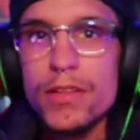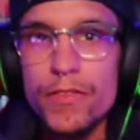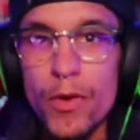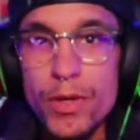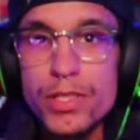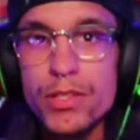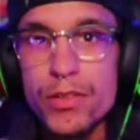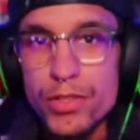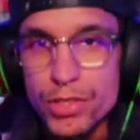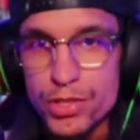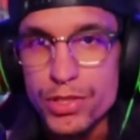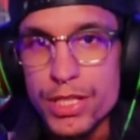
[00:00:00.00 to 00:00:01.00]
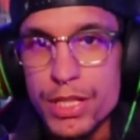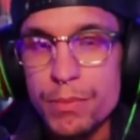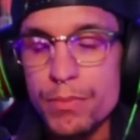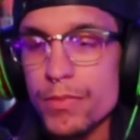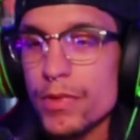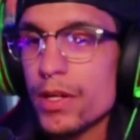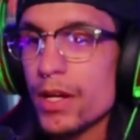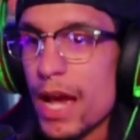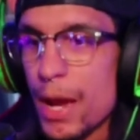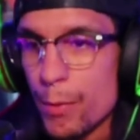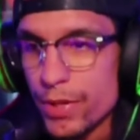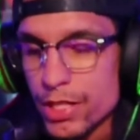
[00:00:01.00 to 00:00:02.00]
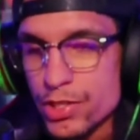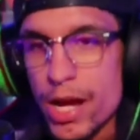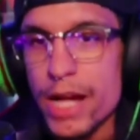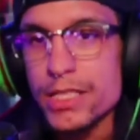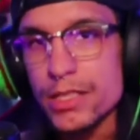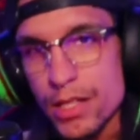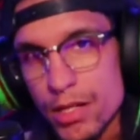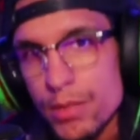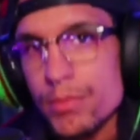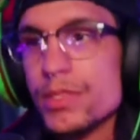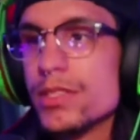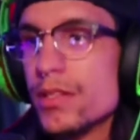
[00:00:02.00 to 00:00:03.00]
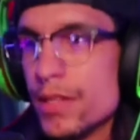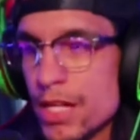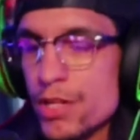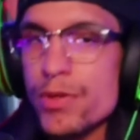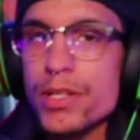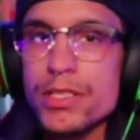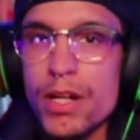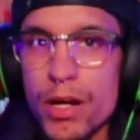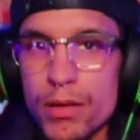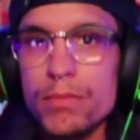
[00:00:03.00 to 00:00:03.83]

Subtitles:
Focus on your stream, and when the traction comes, then you can start